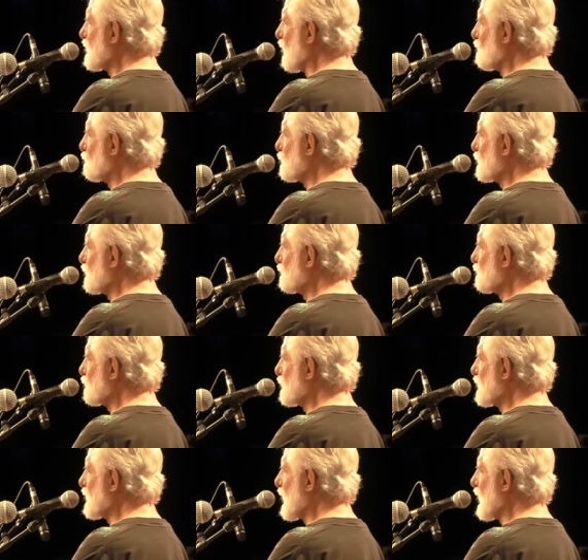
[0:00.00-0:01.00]
government of
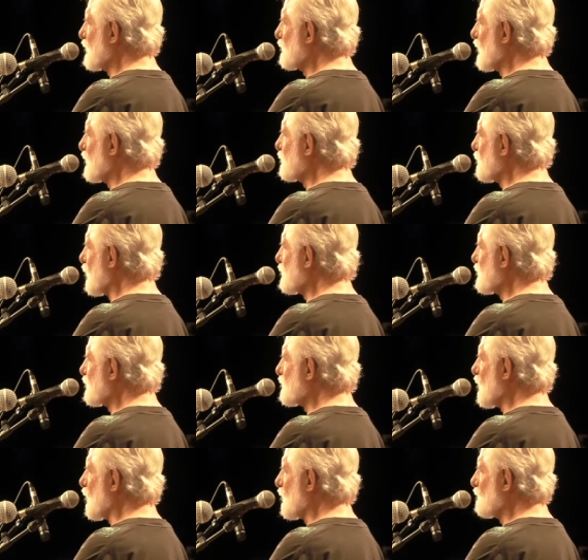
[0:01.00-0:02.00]
Trinidad, they thought
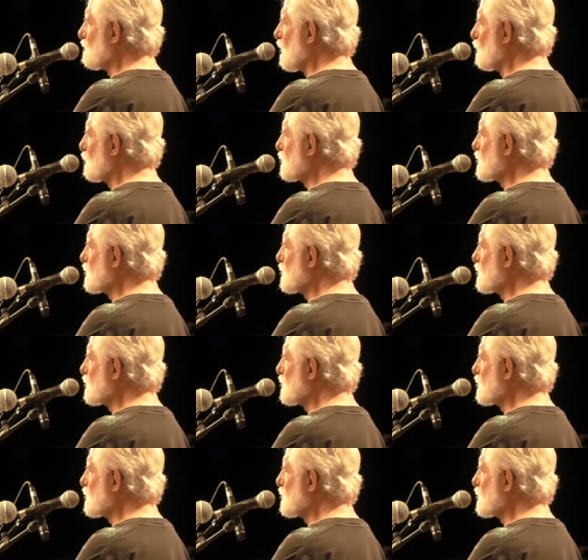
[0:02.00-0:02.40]
that Carnival